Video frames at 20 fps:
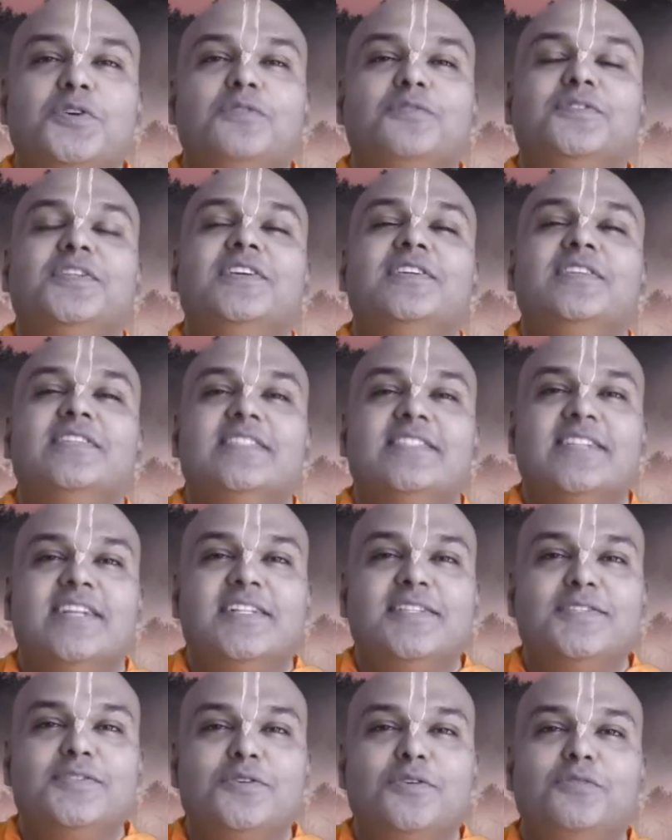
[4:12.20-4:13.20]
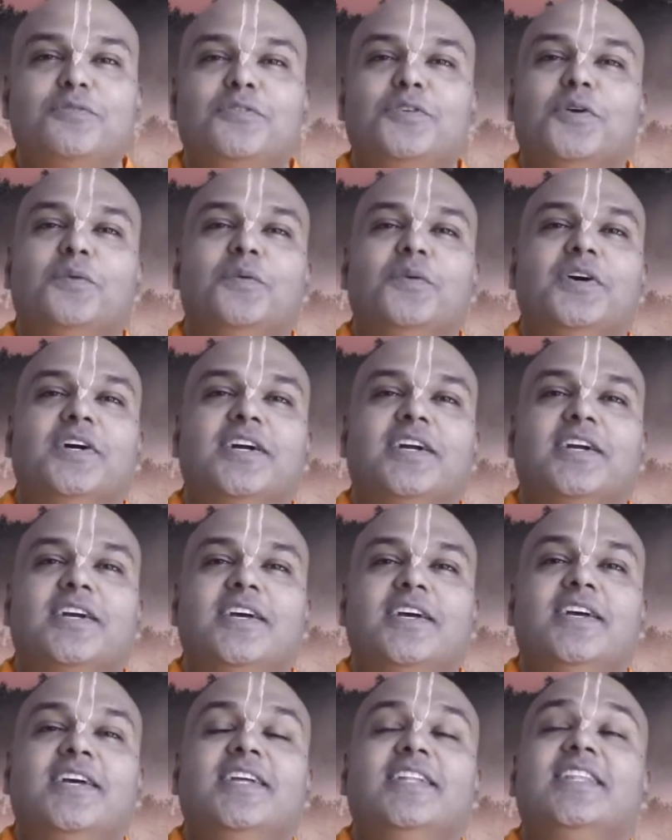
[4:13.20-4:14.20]
of the results of your work.
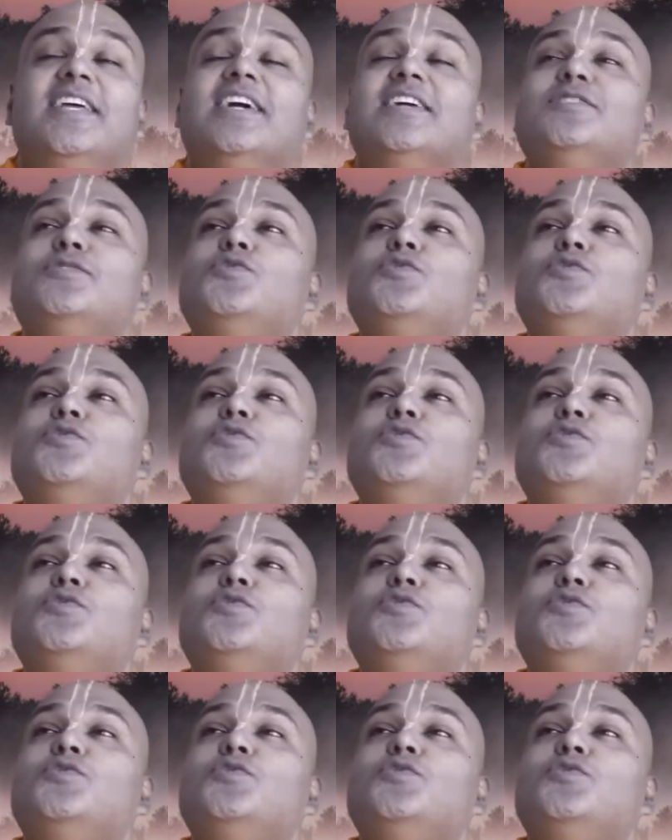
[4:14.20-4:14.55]
There are